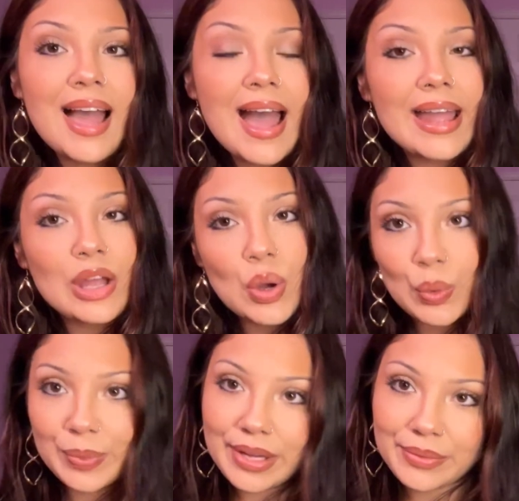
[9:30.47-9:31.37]
I
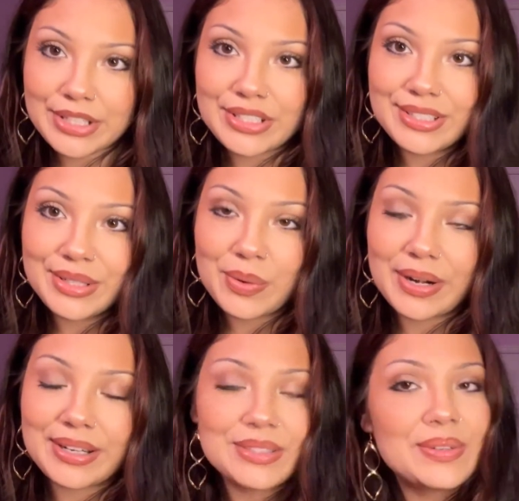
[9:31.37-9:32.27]
hope that reaches an
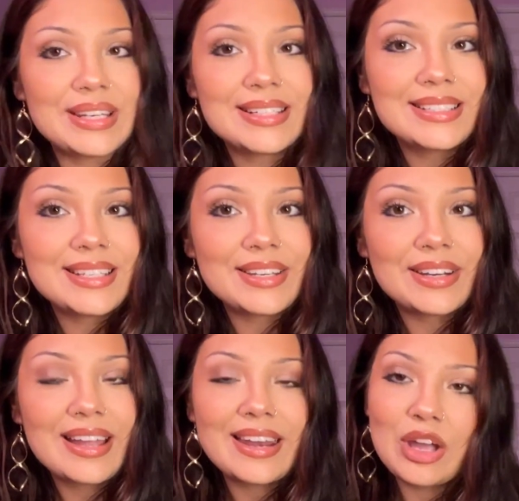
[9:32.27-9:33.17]
Aquarius who needed to hear
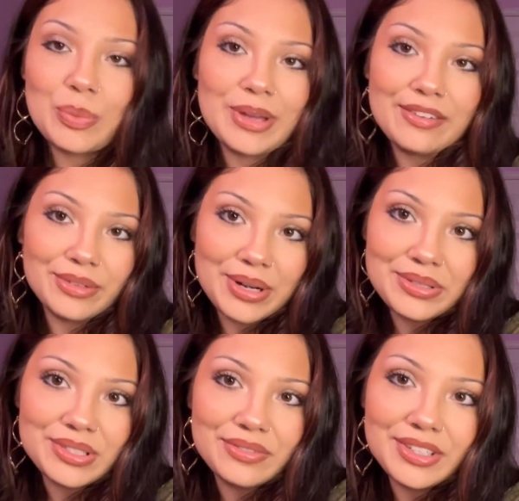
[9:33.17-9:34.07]
it, and I hope you have a great
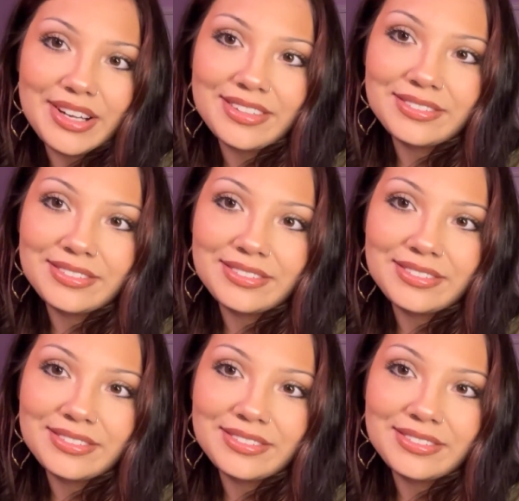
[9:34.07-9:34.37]
rest of your day.